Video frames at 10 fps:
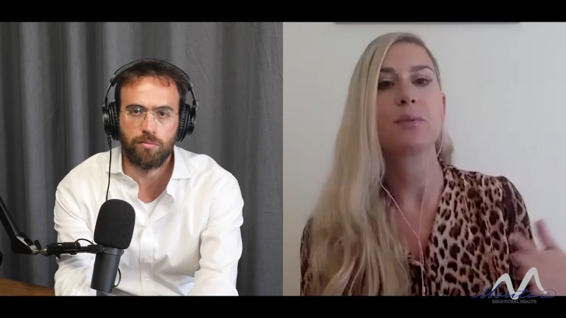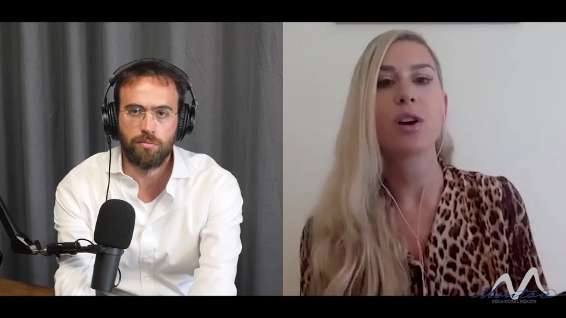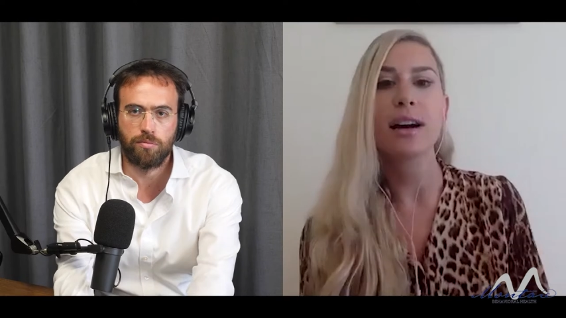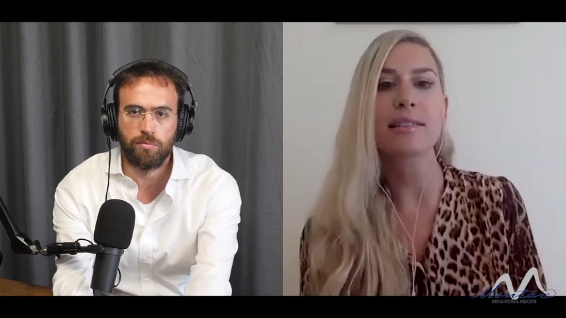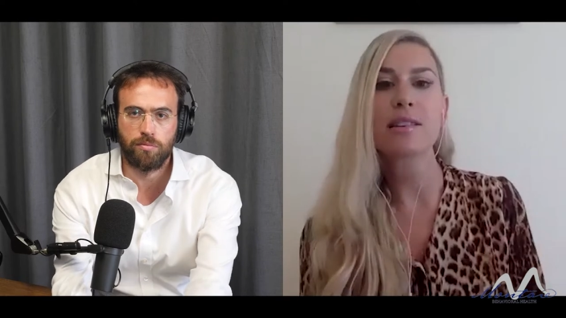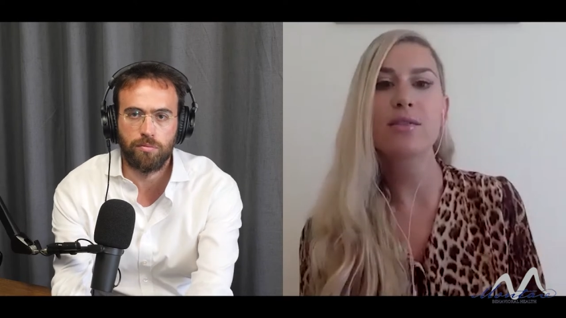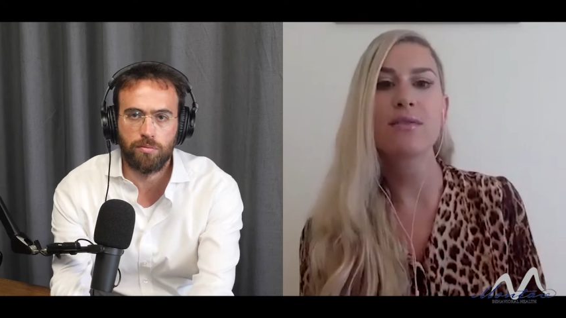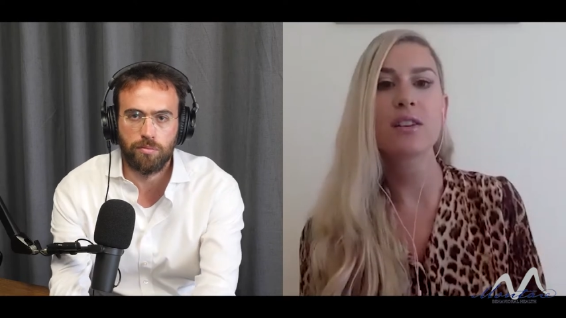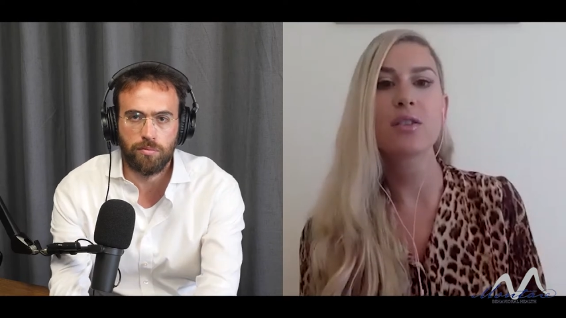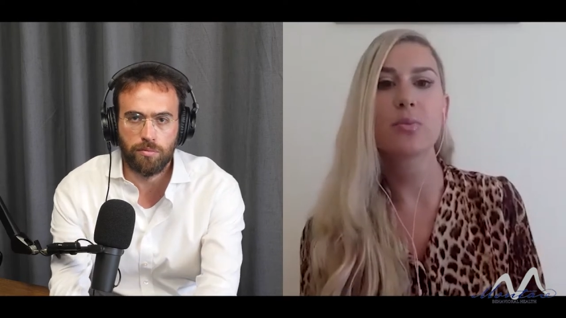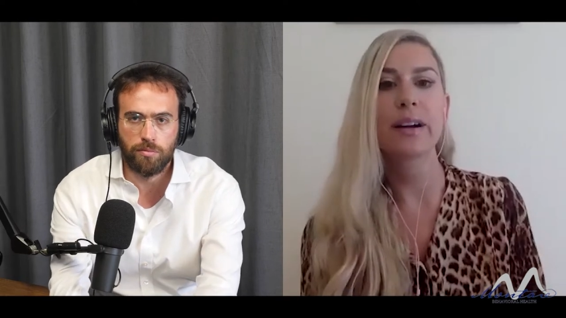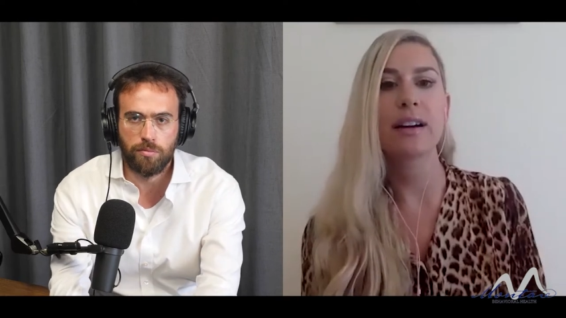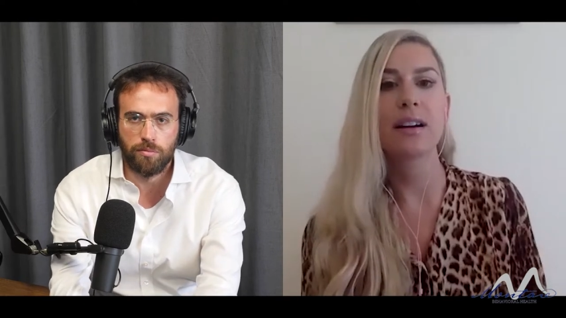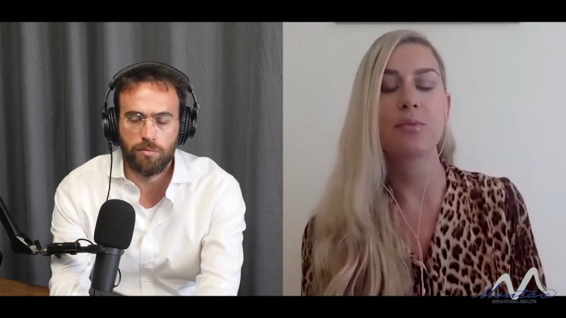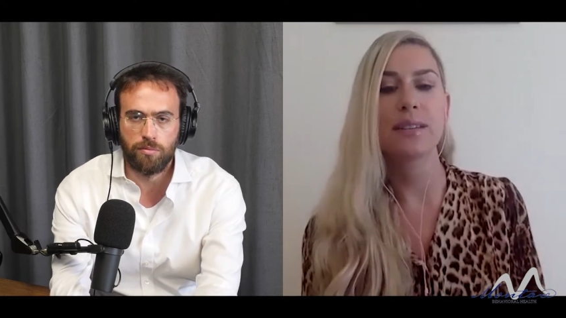Speaker 1: symptom crossover,
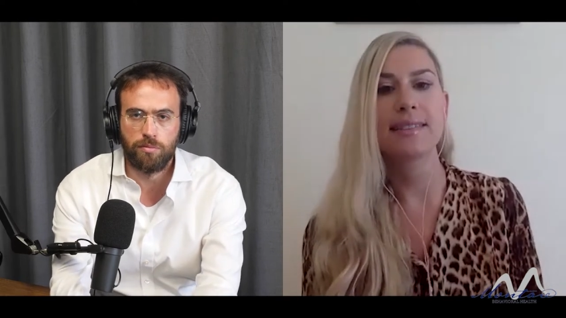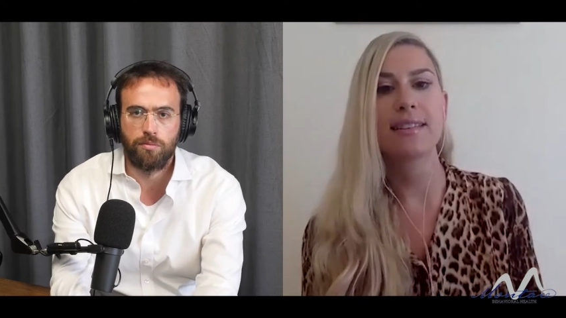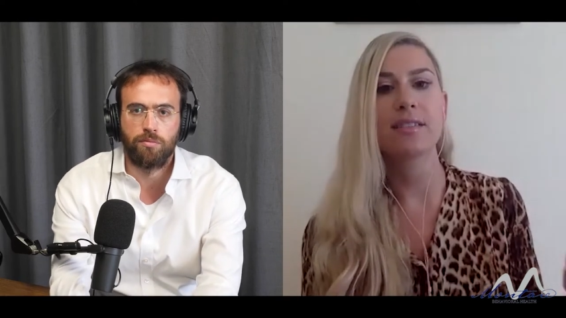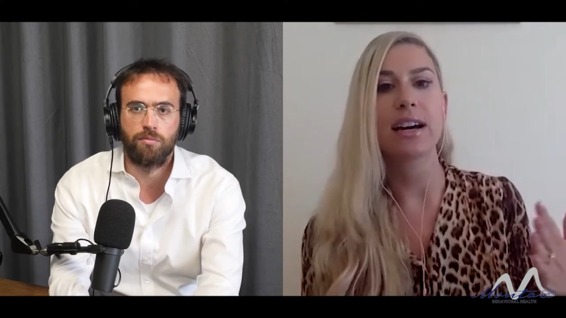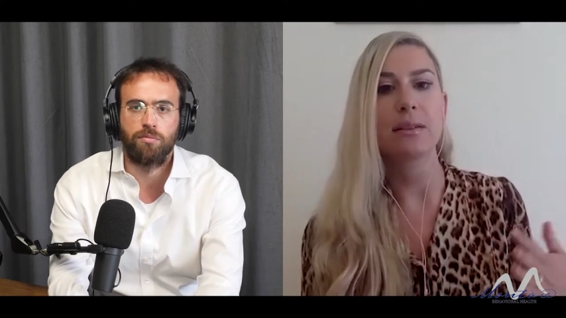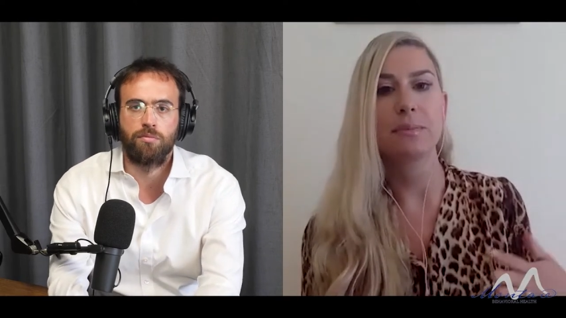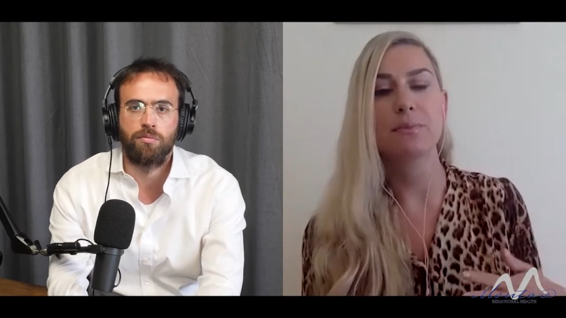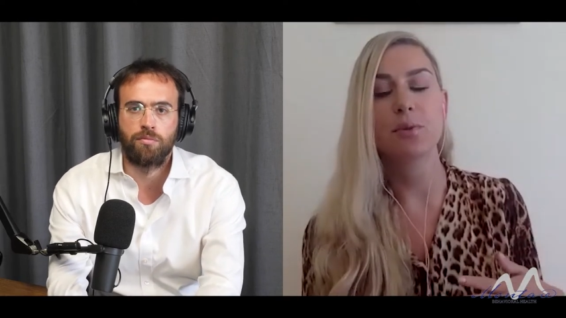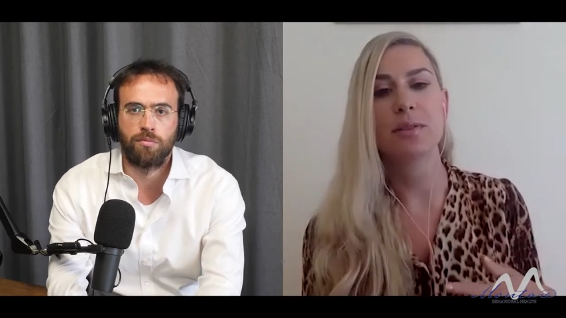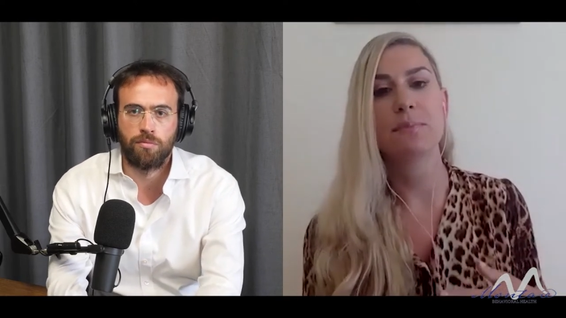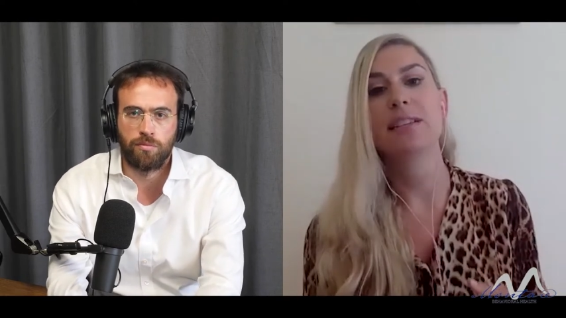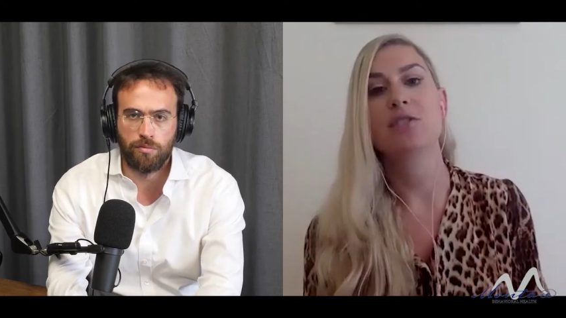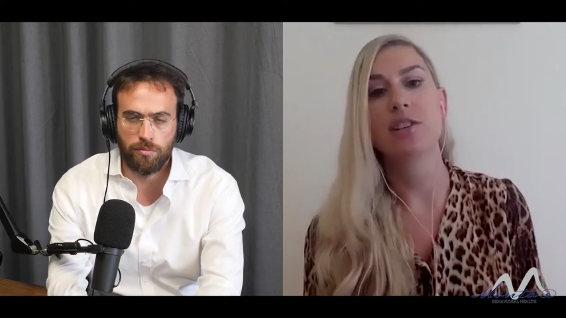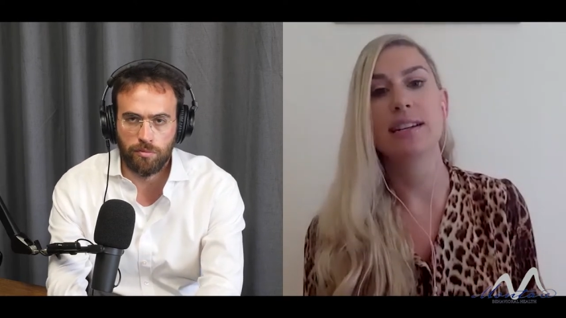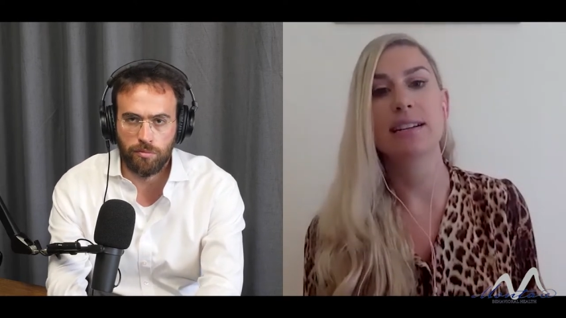where we see a lot of people with
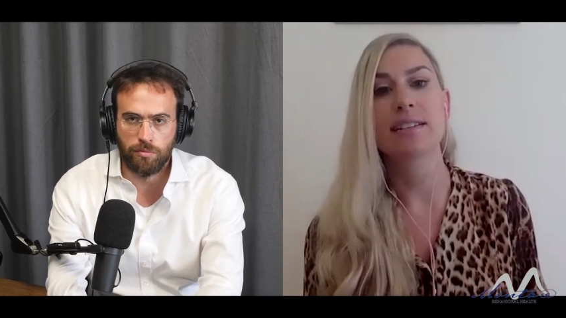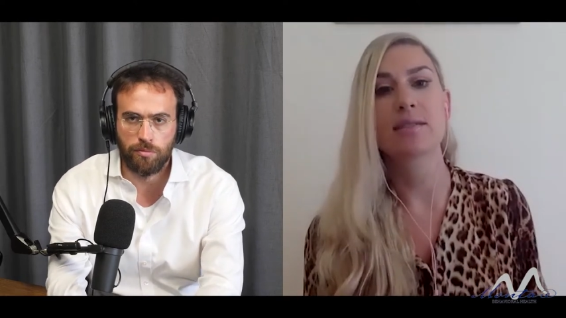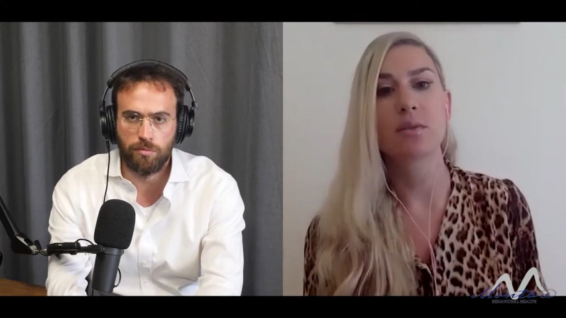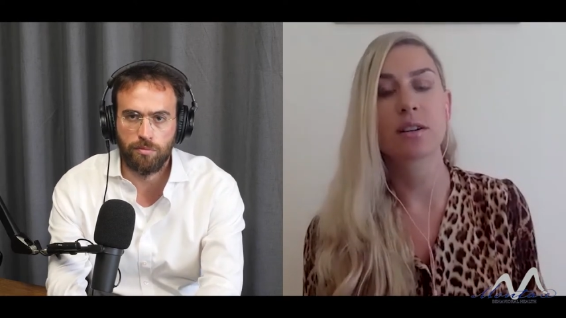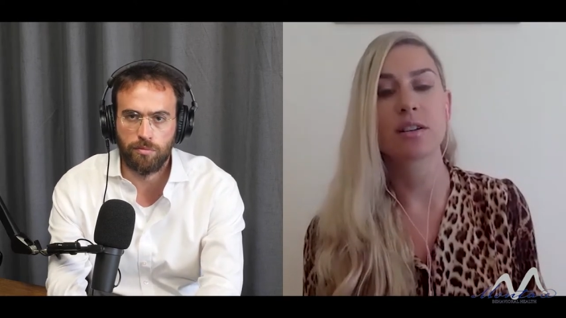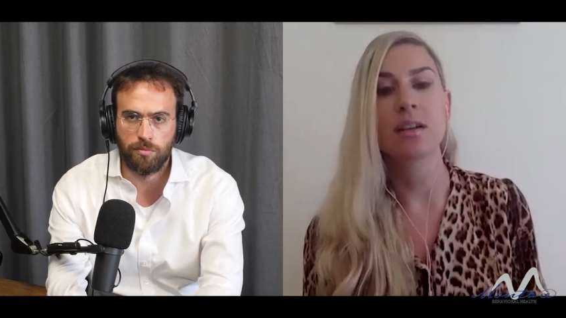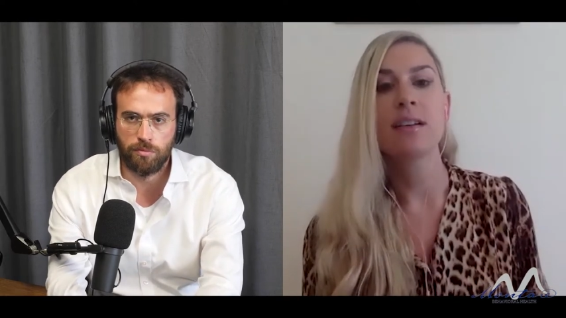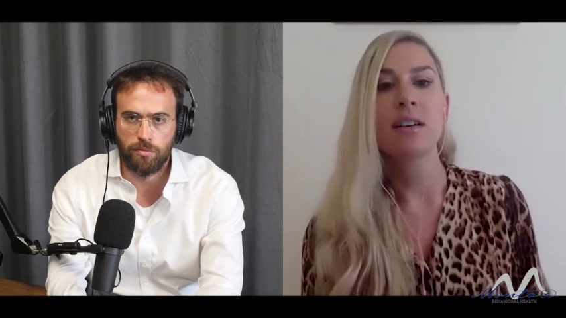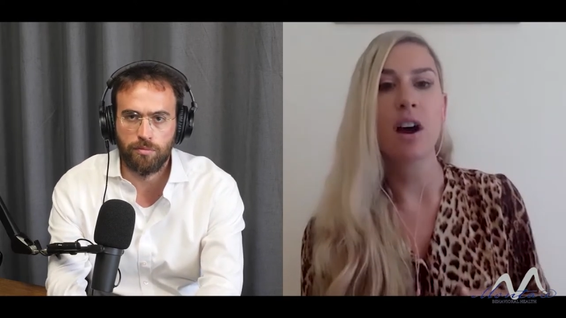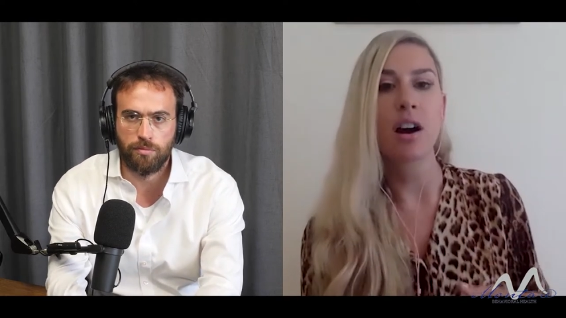binge eating disorder